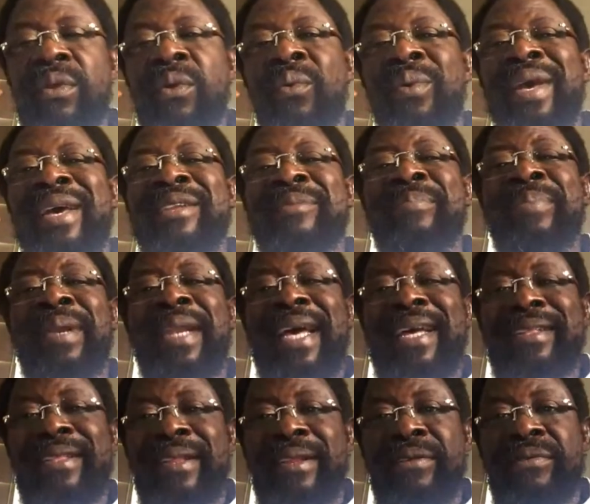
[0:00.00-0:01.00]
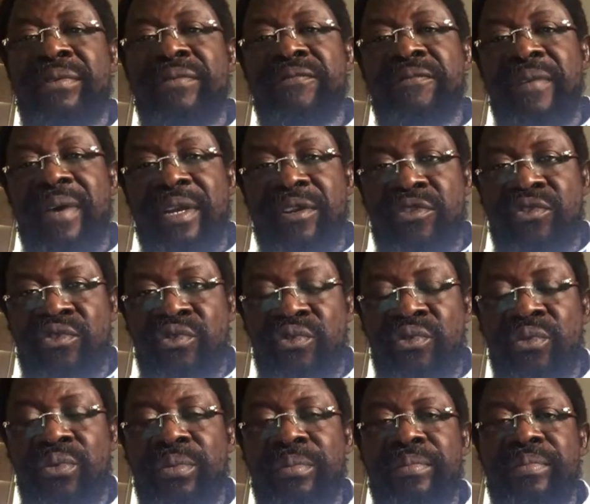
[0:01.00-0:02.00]
we are blithely referred
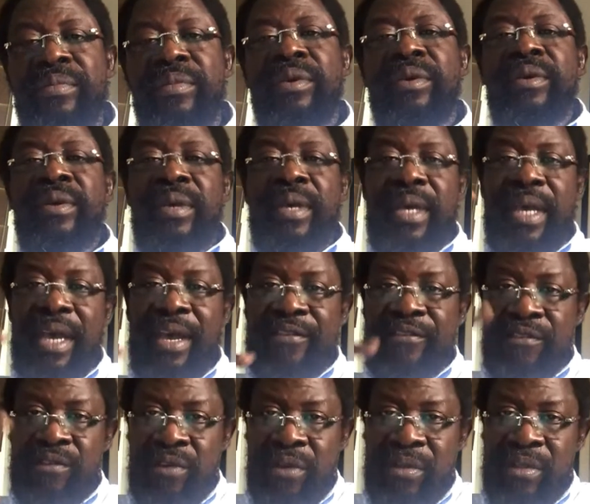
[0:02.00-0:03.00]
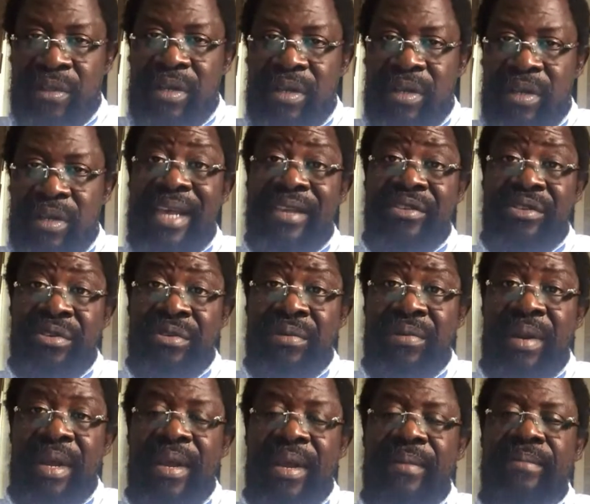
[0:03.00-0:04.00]
to as northern
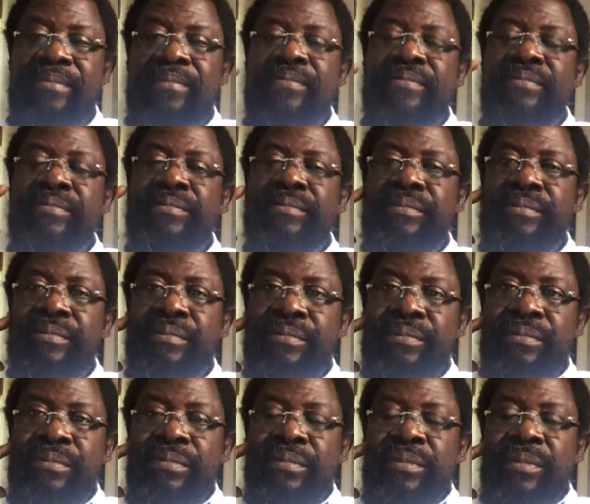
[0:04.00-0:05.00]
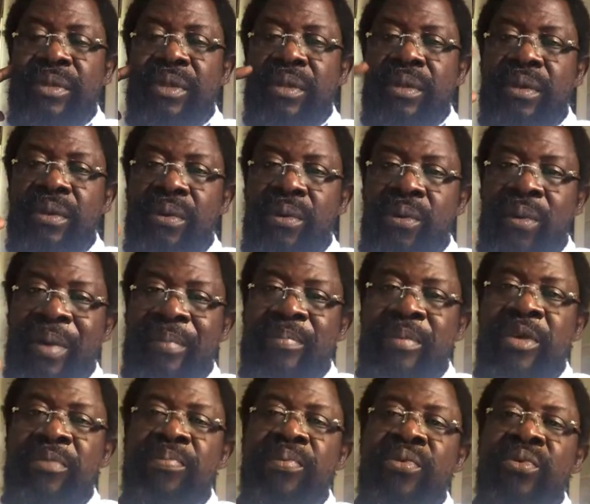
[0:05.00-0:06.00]
Nigeria were
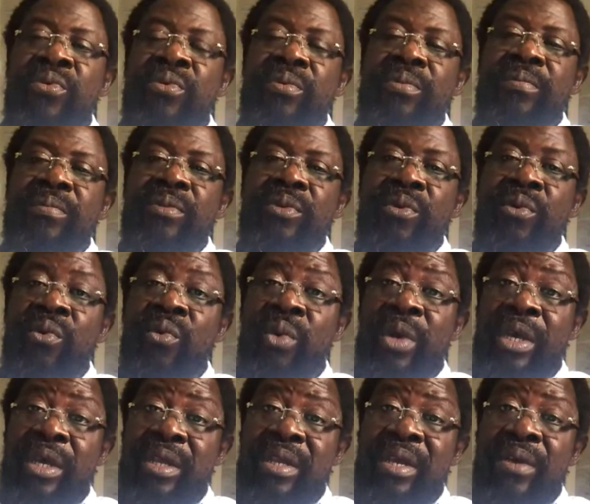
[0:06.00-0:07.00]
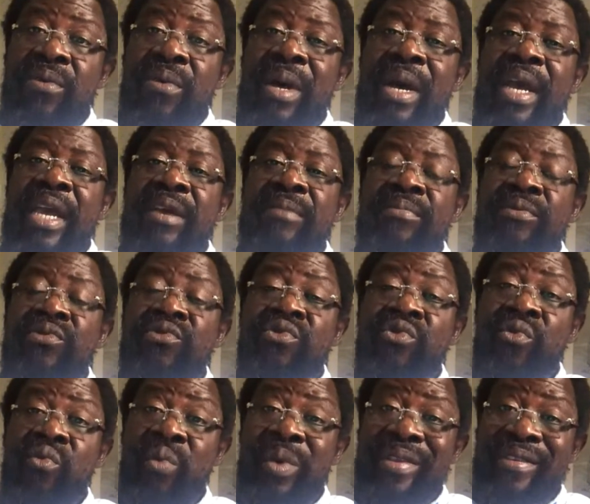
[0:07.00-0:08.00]
people who either were able
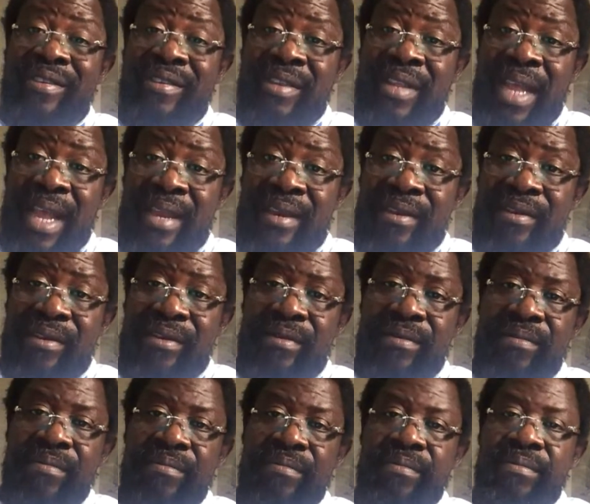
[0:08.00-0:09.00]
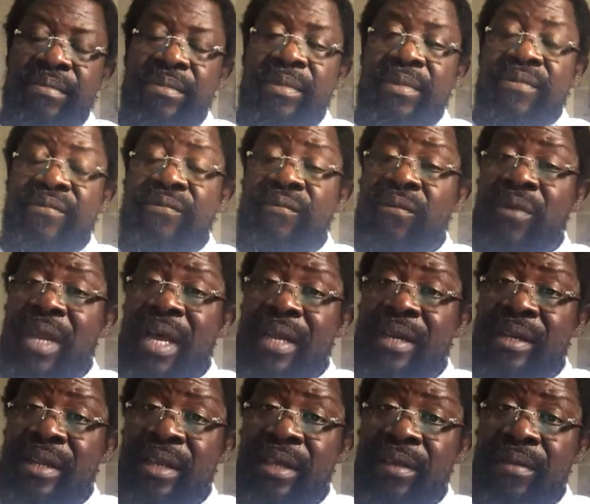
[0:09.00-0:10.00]
to withstand
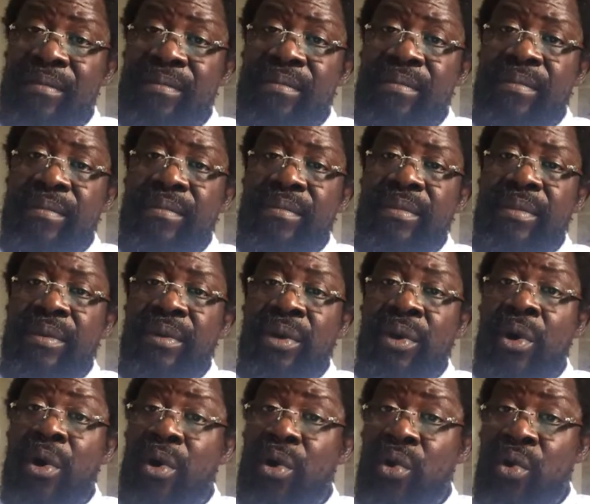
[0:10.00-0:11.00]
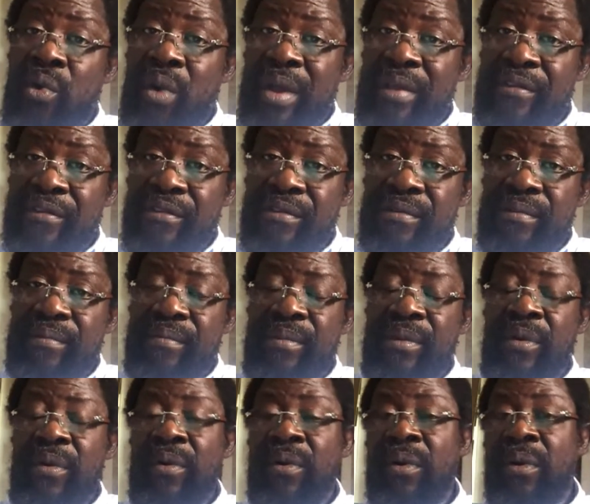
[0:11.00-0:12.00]
Fulani conquest
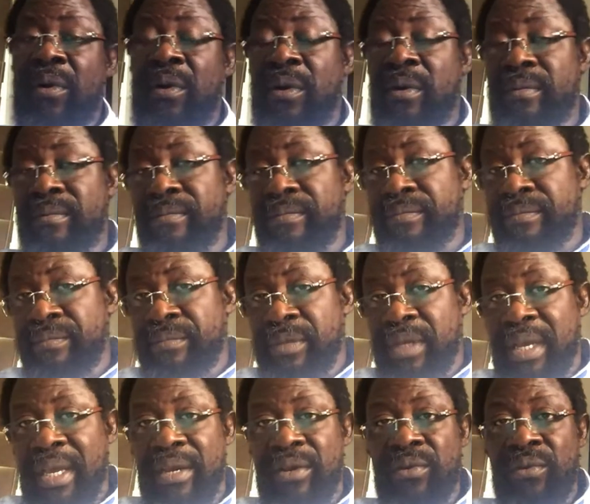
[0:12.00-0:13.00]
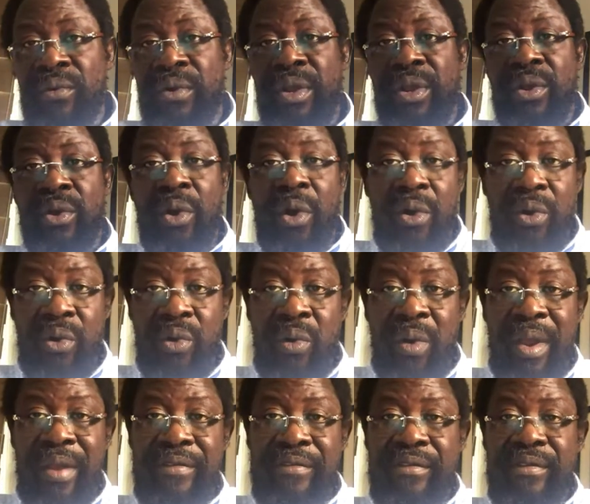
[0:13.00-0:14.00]
or Kanuri
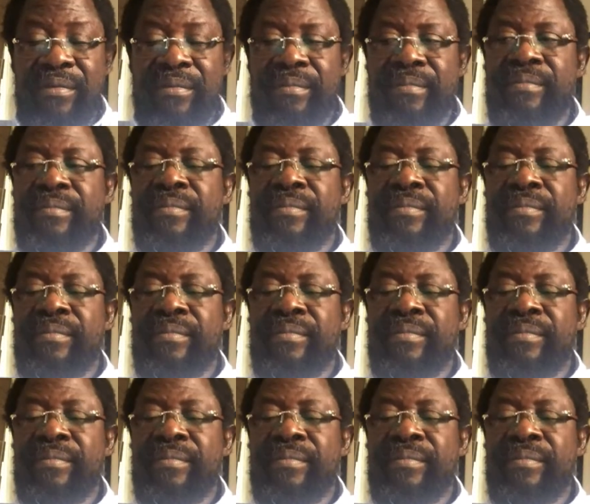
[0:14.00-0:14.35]
conquest